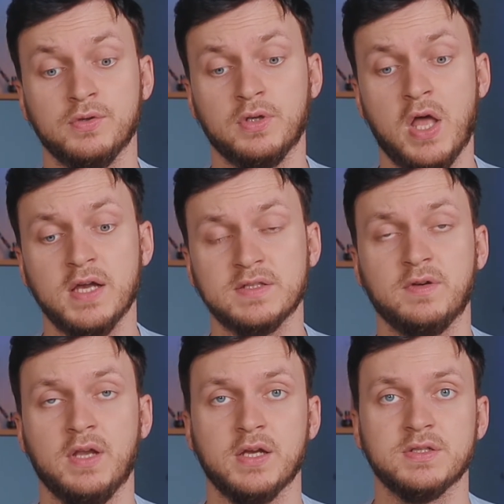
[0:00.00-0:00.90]
on your lock
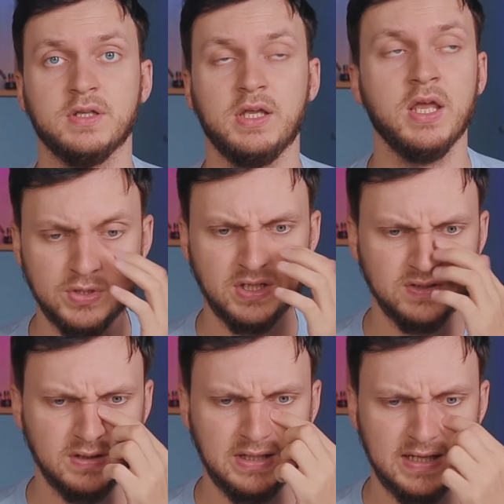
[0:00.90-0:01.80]
screen actually, which
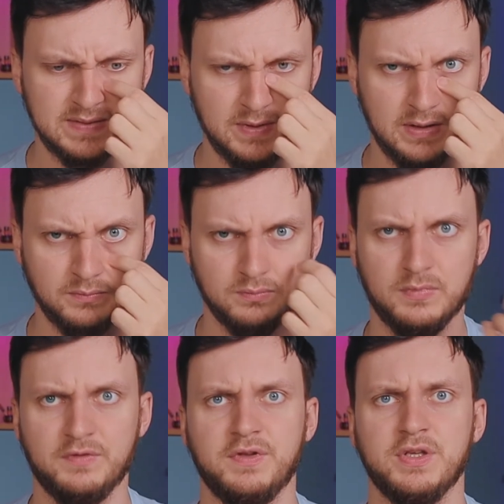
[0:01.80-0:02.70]
actually has been
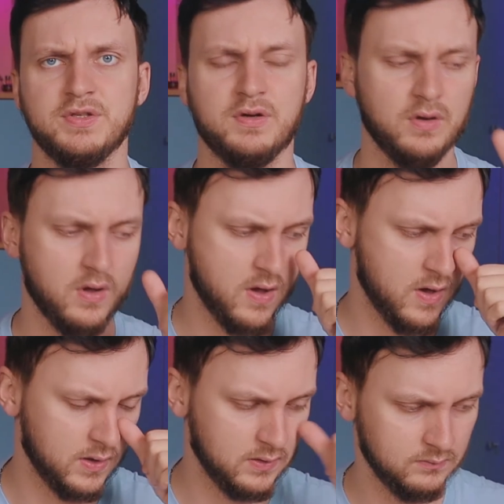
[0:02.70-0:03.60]
a feature
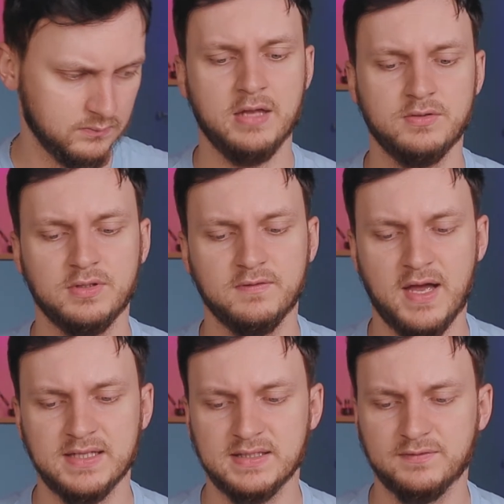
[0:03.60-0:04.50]
on Android
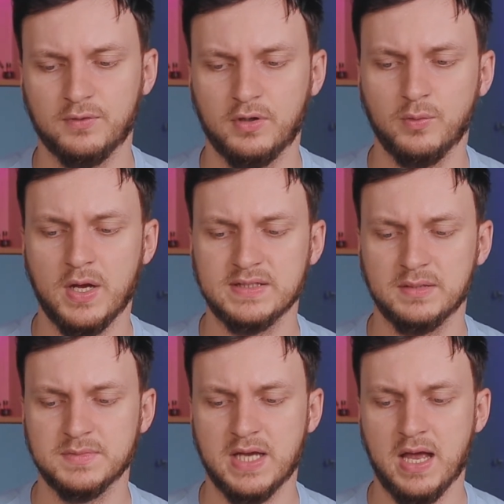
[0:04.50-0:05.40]
devices for quite
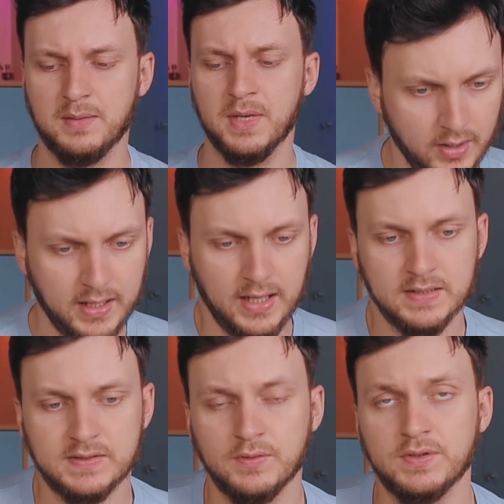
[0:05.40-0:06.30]
some time.
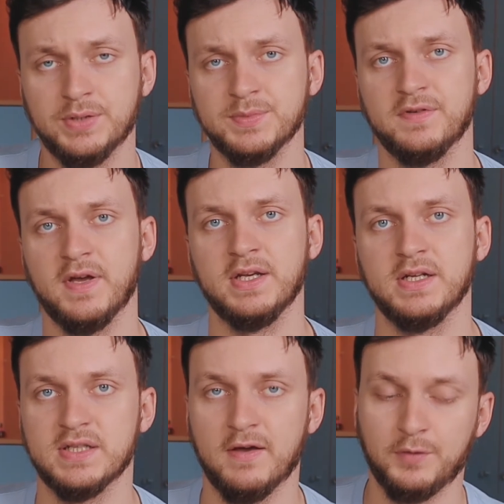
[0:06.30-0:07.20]
Okay, so in terms of
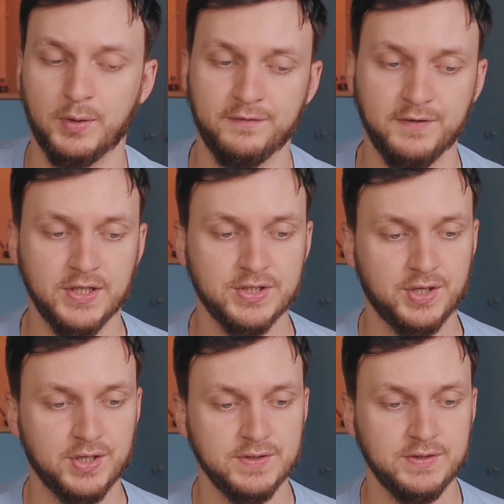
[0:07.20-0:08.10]
other software
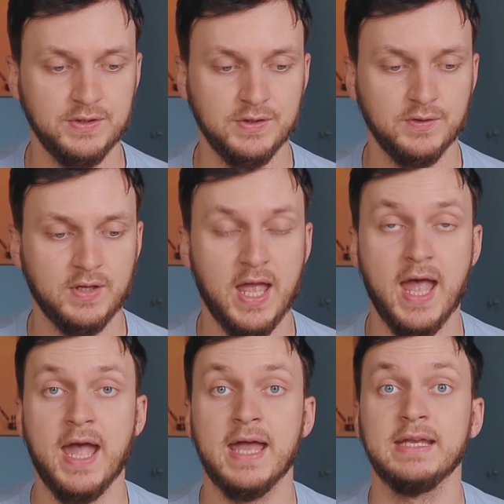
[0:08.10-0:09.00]
features, you
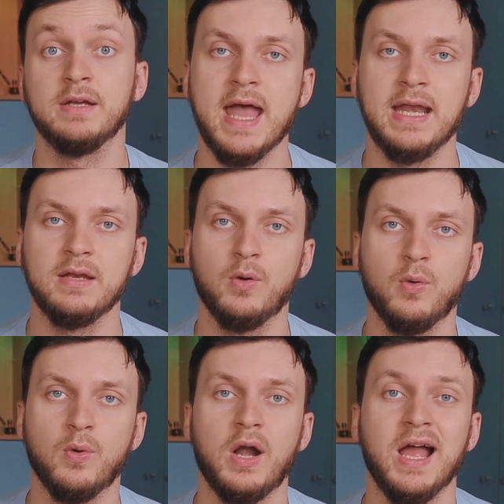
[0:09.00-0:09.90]
can edit
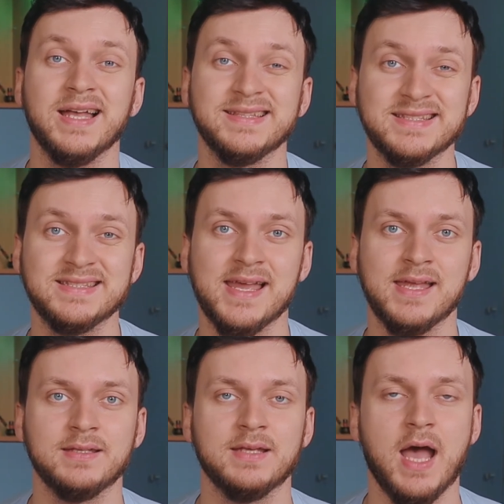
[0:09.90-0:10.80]
or
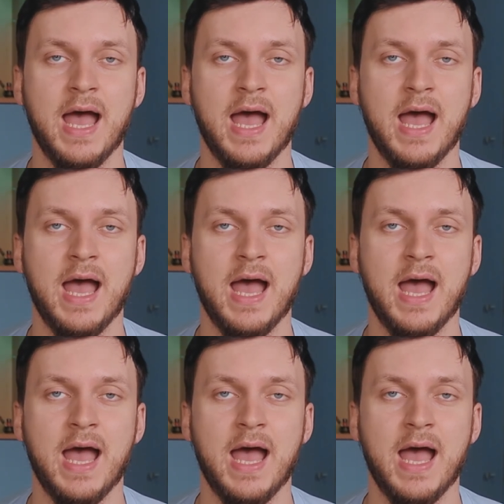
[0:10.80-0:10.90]
unsend